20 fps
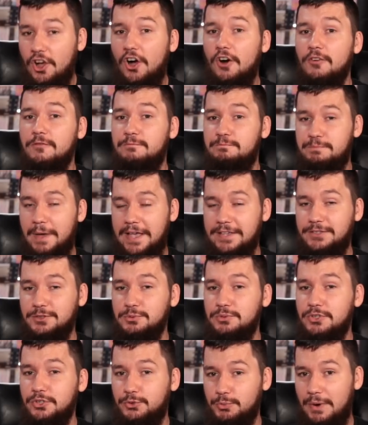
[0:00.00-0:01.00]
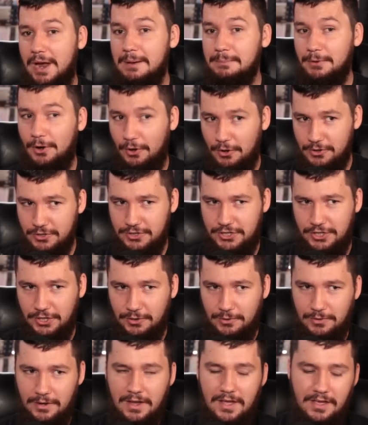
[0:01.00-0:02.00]
of bezel to grab
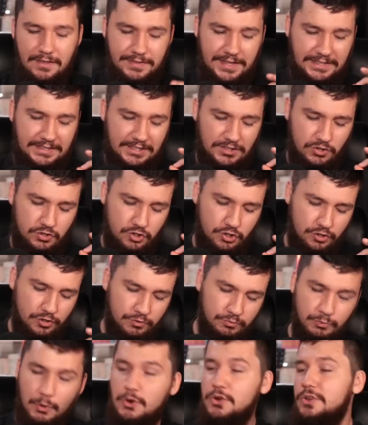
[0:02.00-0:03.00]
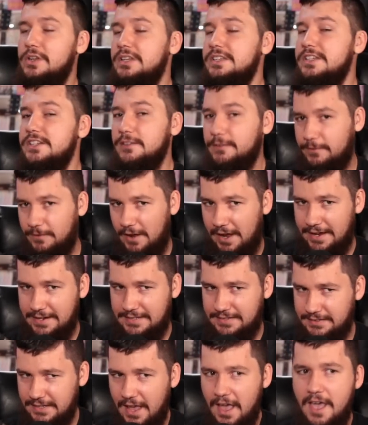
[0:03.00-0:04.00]
onto. This is truly a
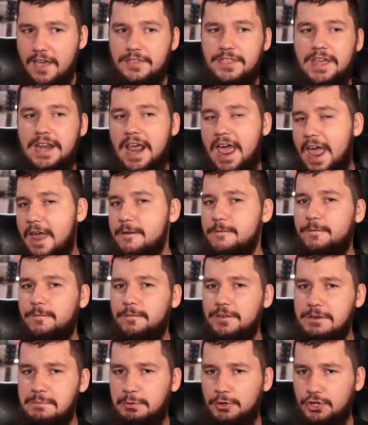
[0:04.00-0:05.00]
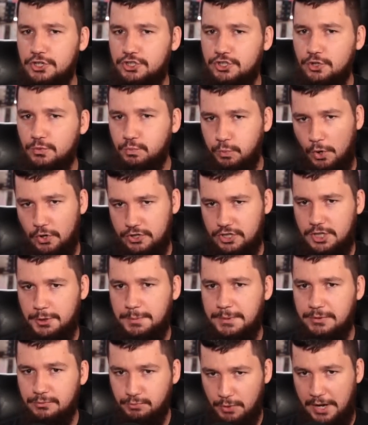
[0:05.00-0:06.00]
device that everybody should want to
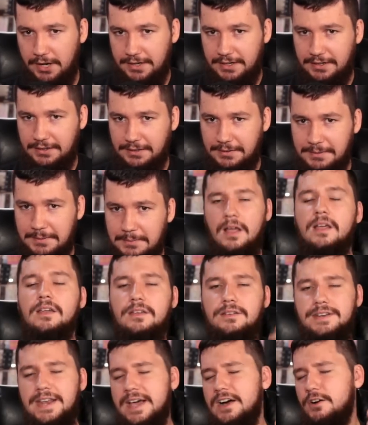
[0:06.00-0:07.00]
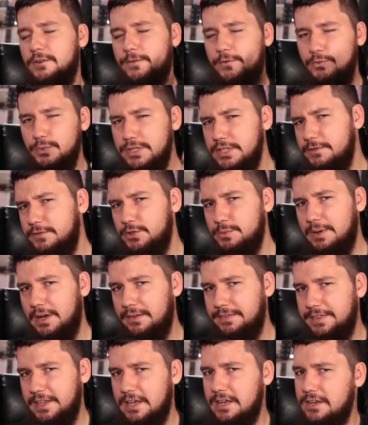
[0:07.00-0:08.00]
be running. Now, for any of you
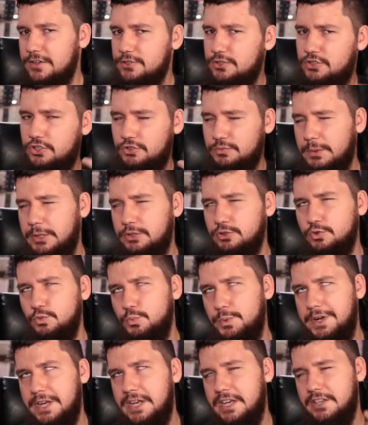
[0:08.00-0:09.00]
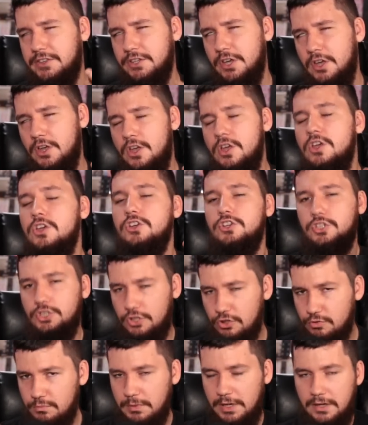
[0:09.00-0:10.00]
out there who struggle with
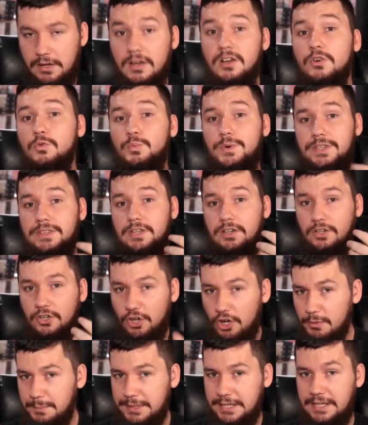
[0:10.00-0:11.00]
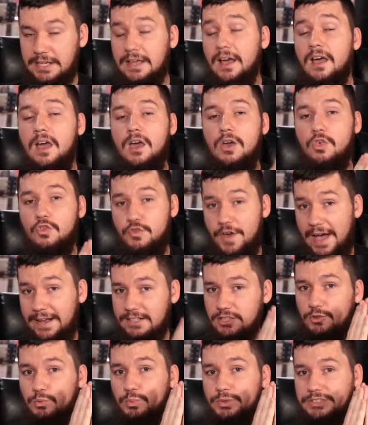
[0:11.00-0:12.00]
humor, with comedy,
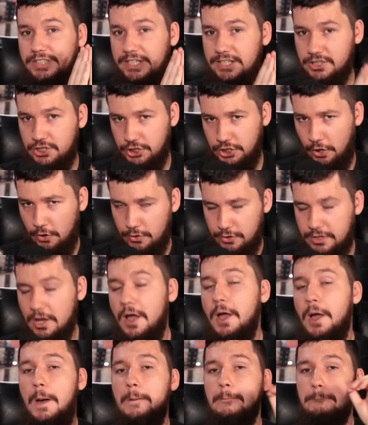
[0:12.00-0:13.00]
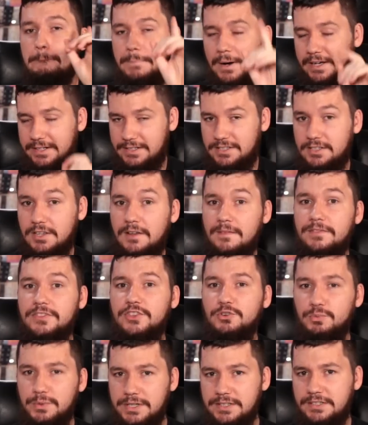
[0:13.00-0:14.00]
that was a joke. But
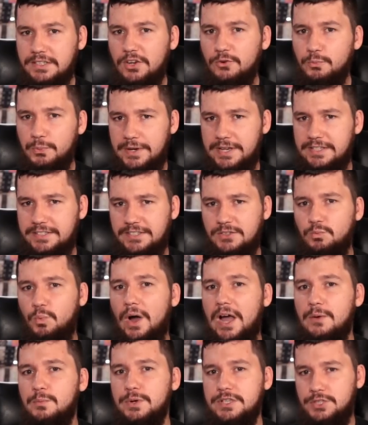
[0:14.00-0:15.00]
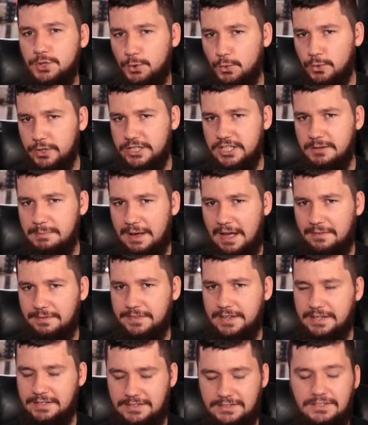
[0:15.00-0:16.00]
there is a reason why we're talking about
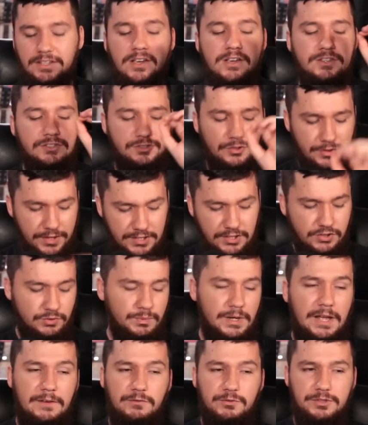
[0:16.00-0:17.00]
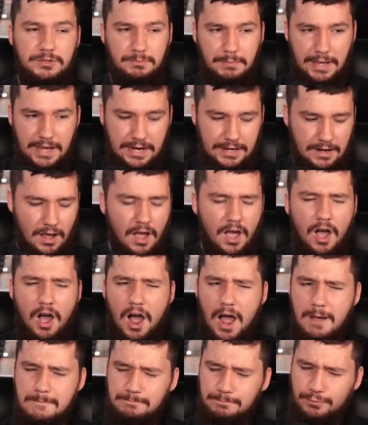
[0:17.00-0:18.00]
this. So, this drive was made,
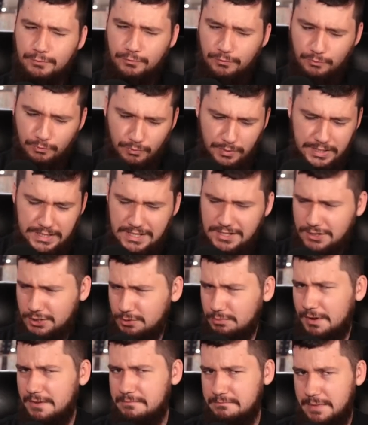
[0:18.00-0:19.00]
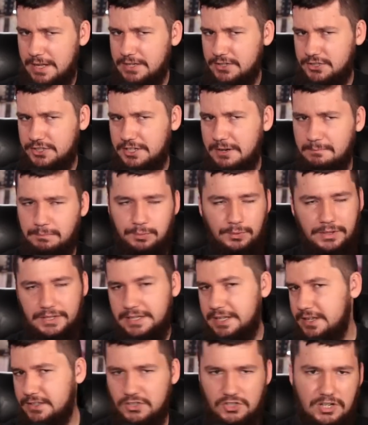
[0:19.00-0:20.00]
I'm pretty sure I've mentioned him
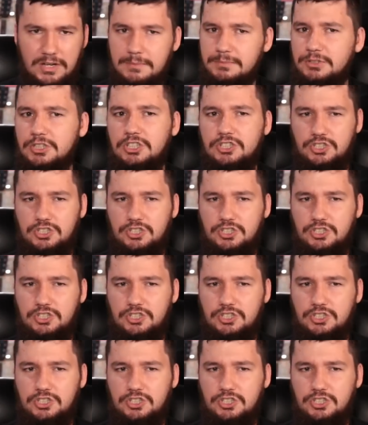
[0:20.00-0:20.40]
plenty of times on this